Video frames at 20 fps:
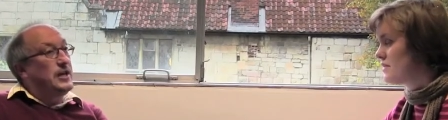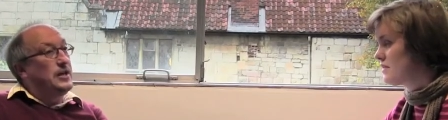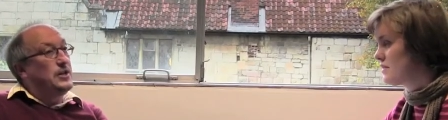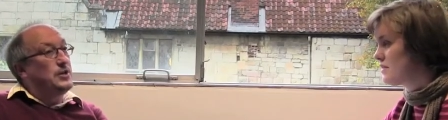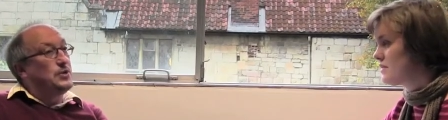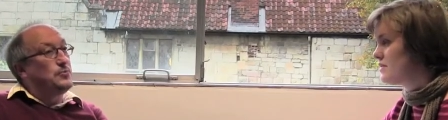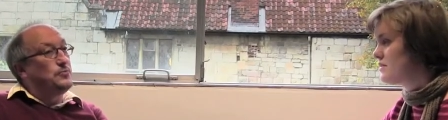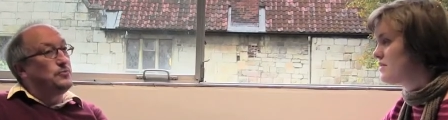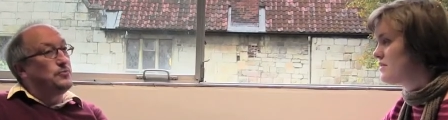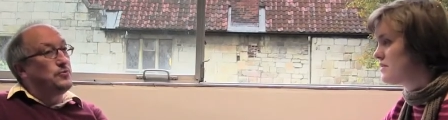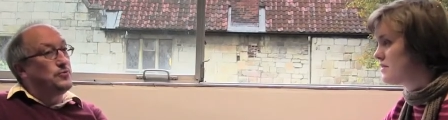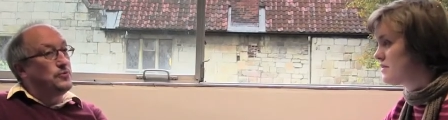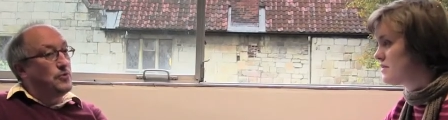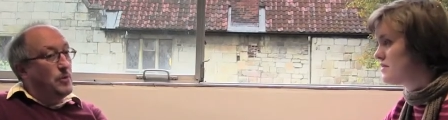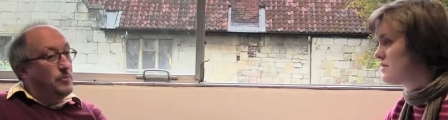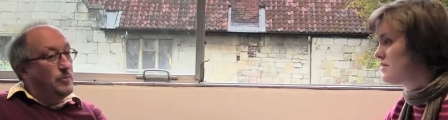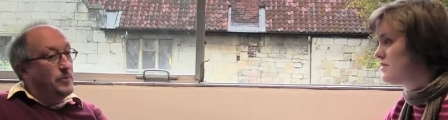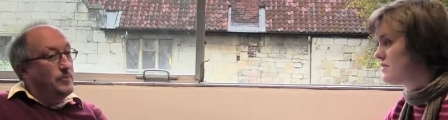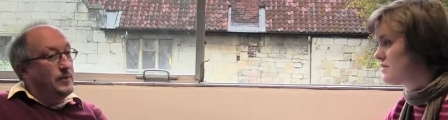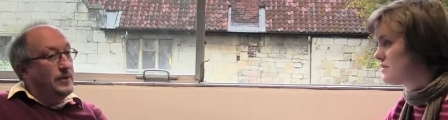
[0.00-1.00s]
Speaker 1: It's
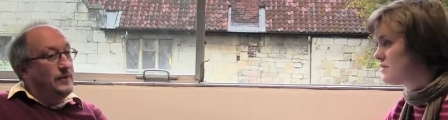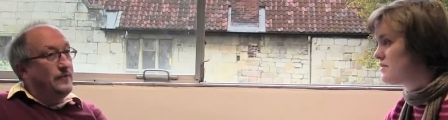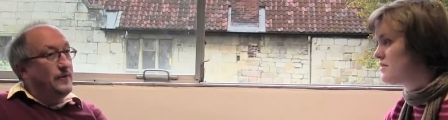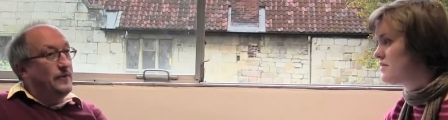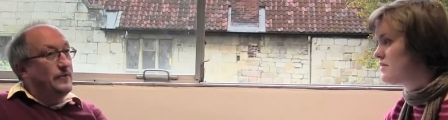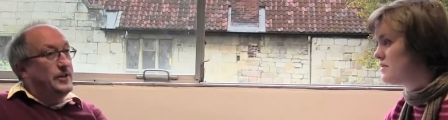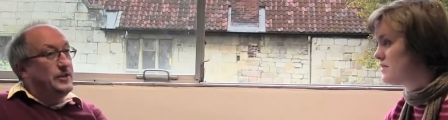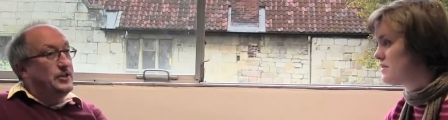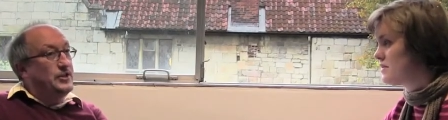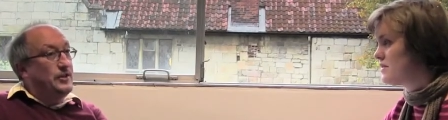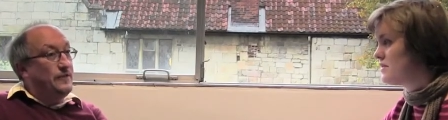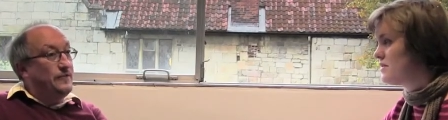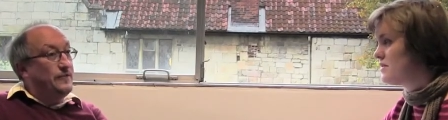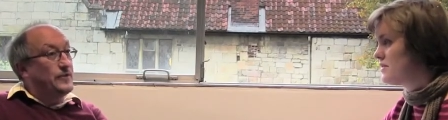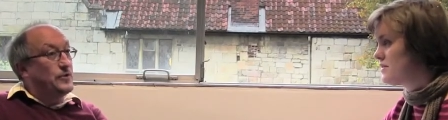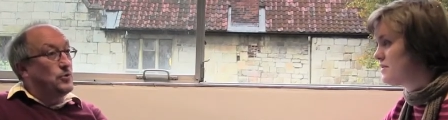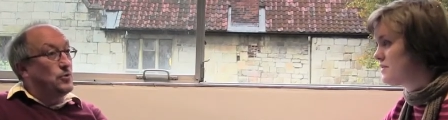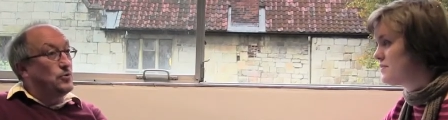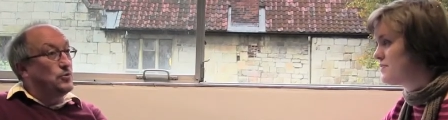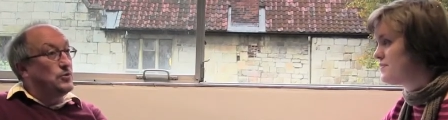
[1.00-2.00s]
probably very
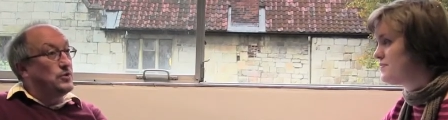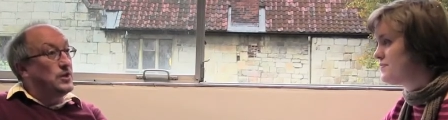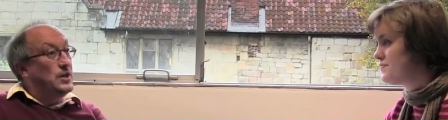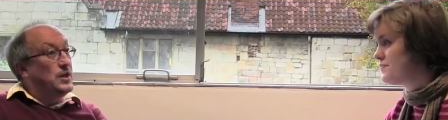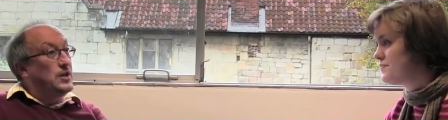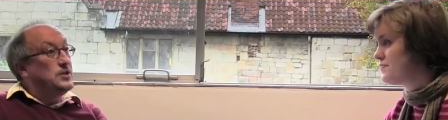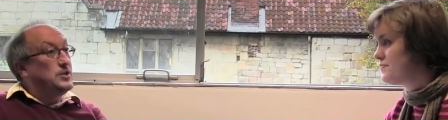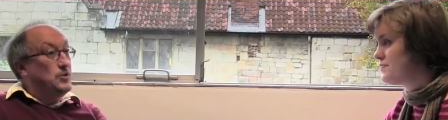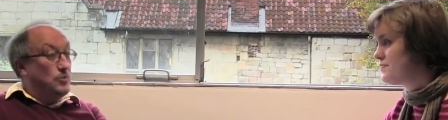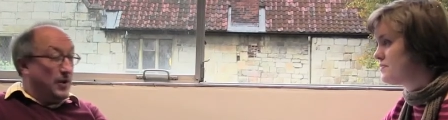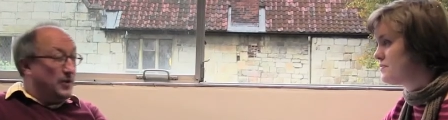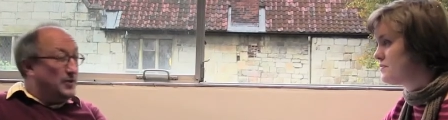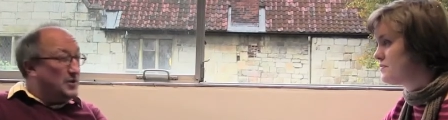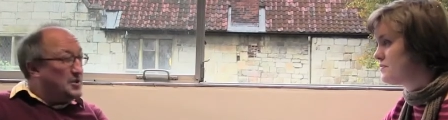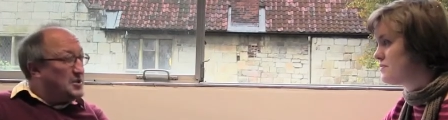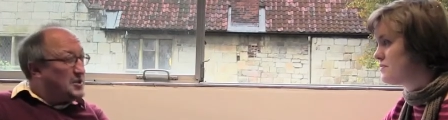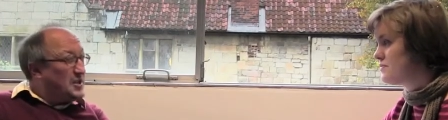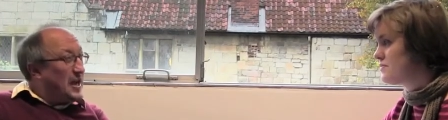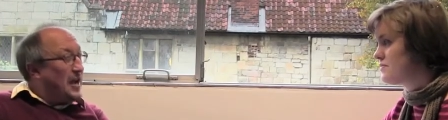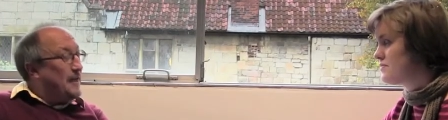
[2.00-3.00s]
difficult to
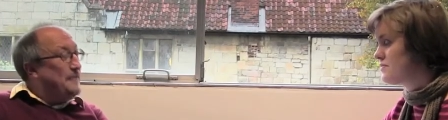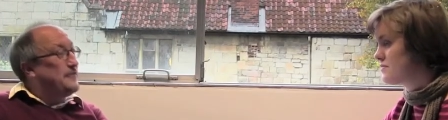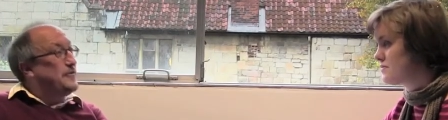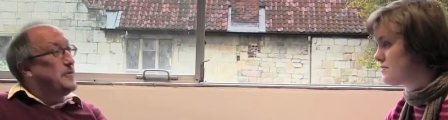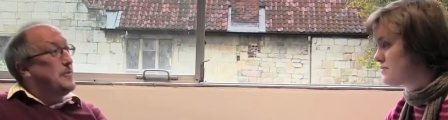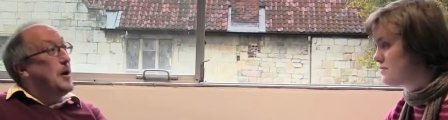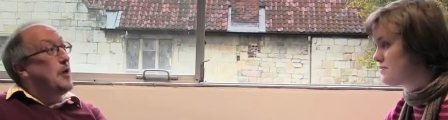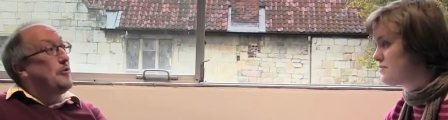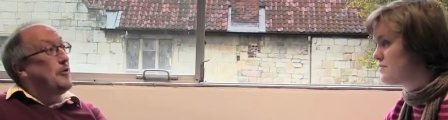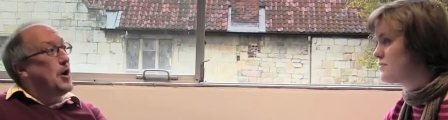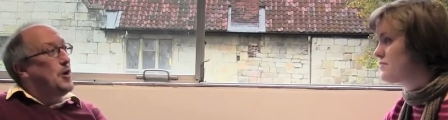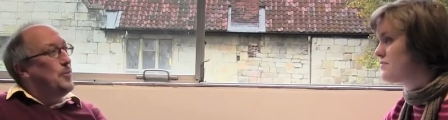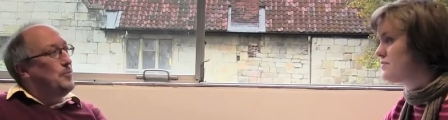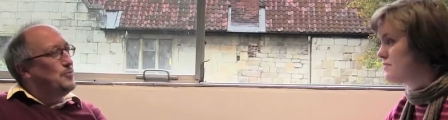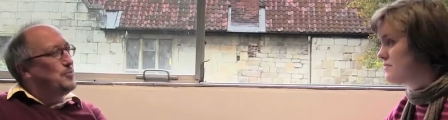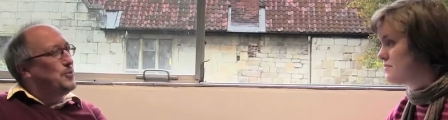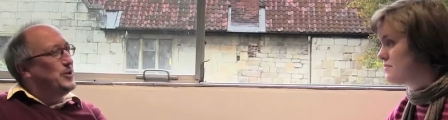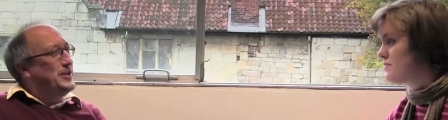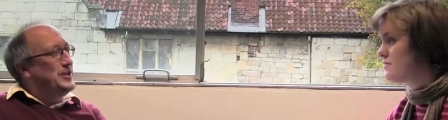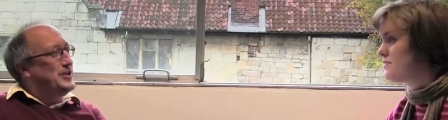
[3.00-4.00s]
understand from our own
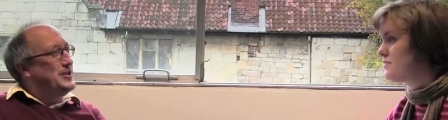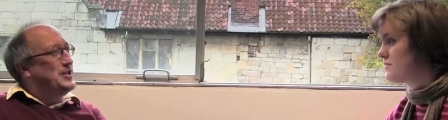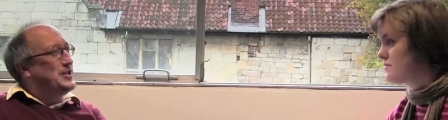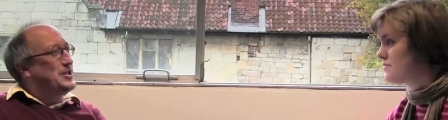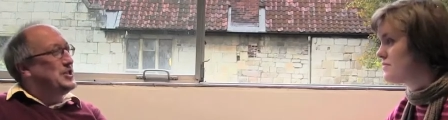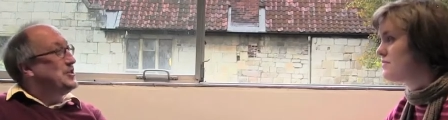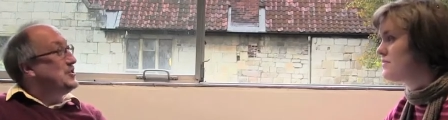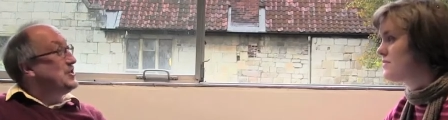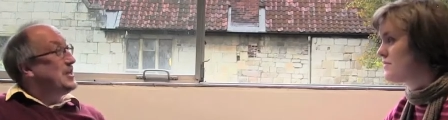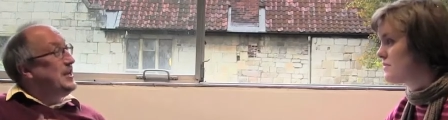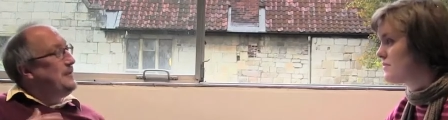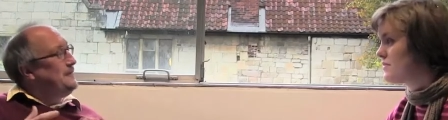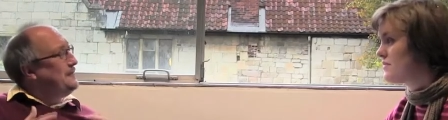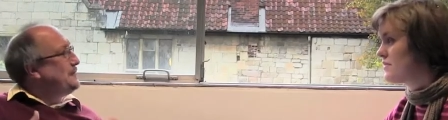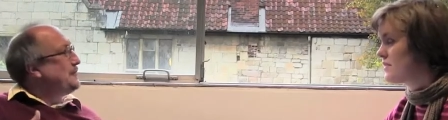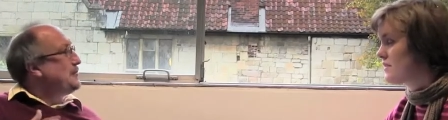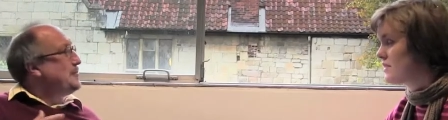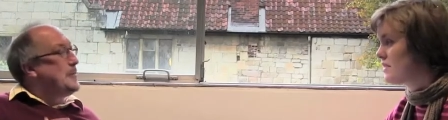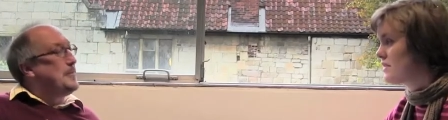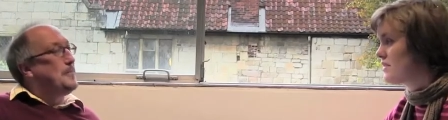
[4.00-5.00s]
preconditions,
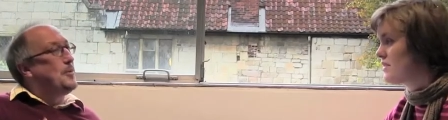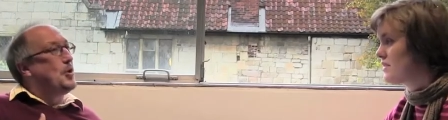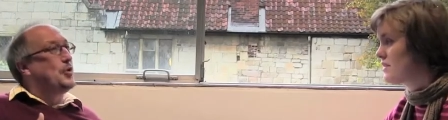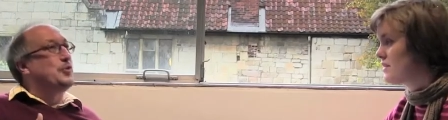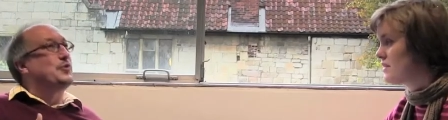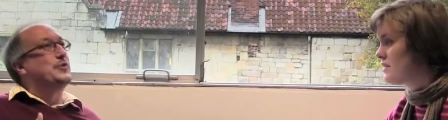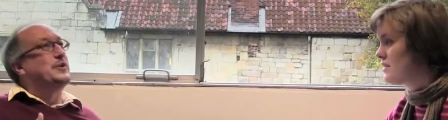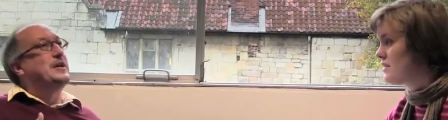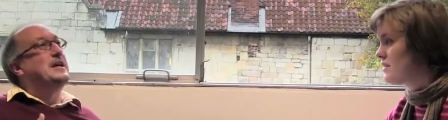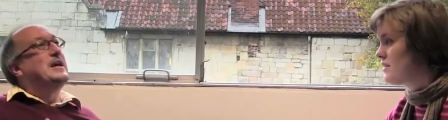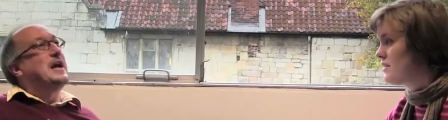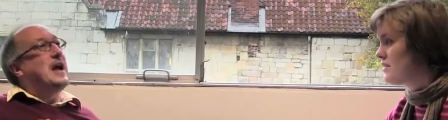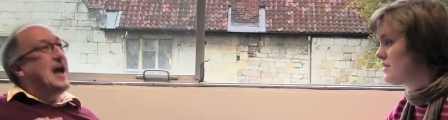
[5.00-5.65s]
even from a modern